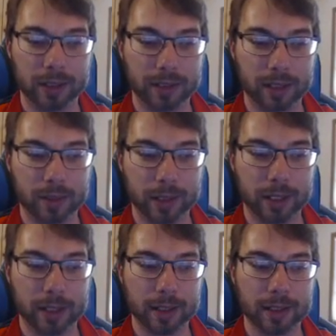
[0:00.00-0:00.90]

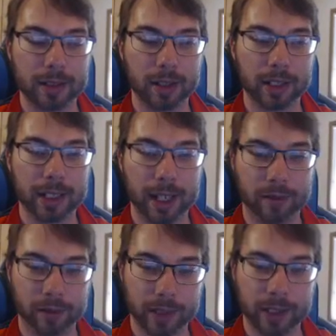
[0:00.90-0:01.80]
summon the Dark
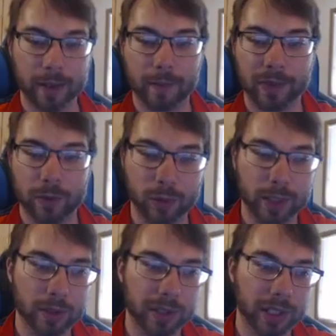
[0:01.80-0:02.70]
Cavalry. We'll
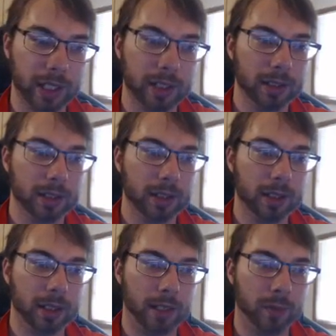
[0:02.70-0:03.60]
be using
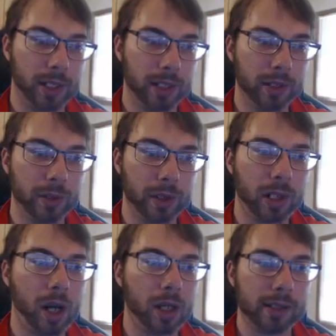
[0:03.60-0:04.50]
one of the newer
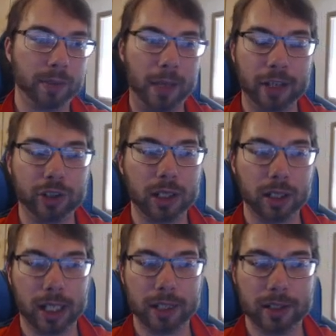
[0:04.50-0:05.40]
cards,
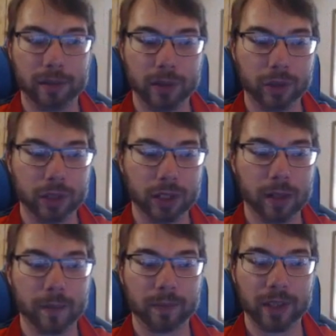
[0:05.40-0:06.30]
Magicalized Fusion.
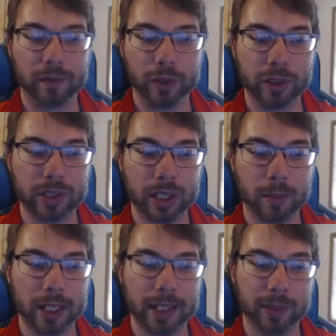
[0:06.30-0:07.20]
Fusion
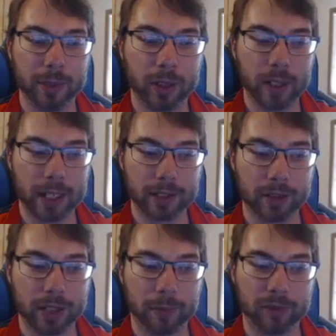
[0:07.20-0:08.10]
summon a
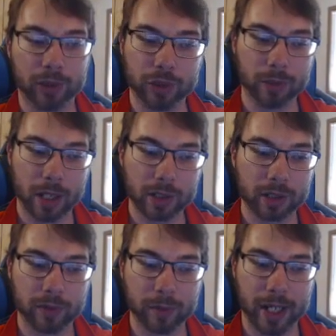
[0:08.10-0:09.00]
spellcaster type fusion
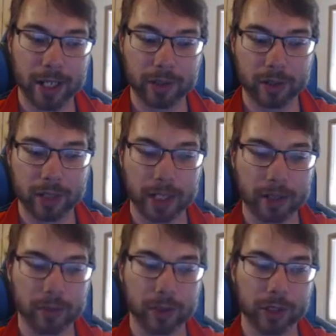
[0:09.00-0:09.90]
monster from your extra deck,
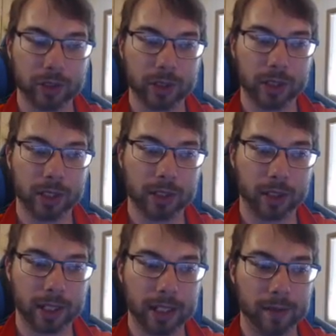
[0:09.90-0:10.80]
which
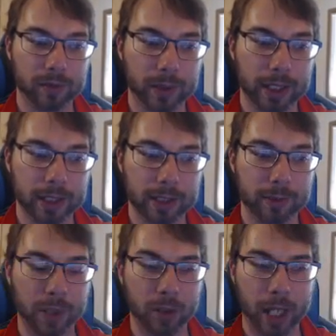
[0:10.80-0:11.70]
Dark Cavalry is
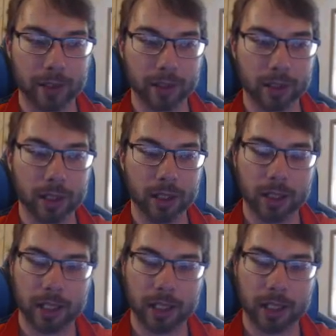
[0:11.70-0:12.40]
spellcaster.